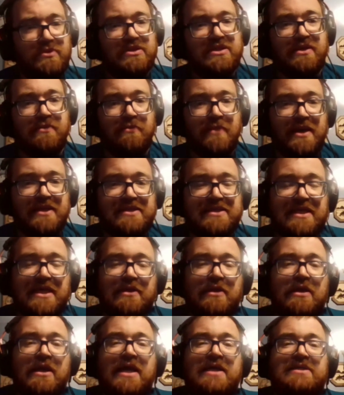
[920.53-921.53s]
some might
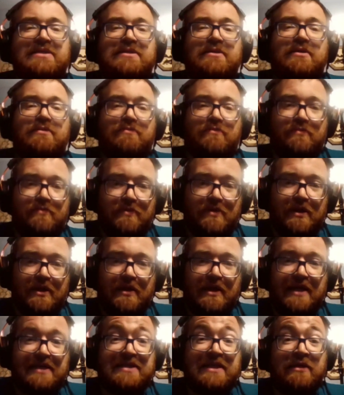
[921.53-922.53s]
say the
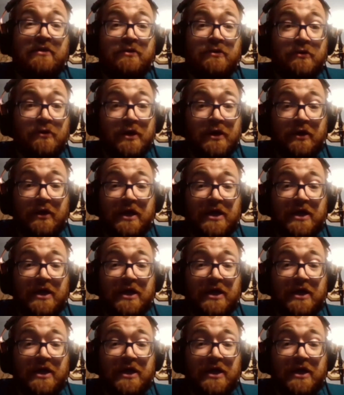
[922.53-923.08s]
1930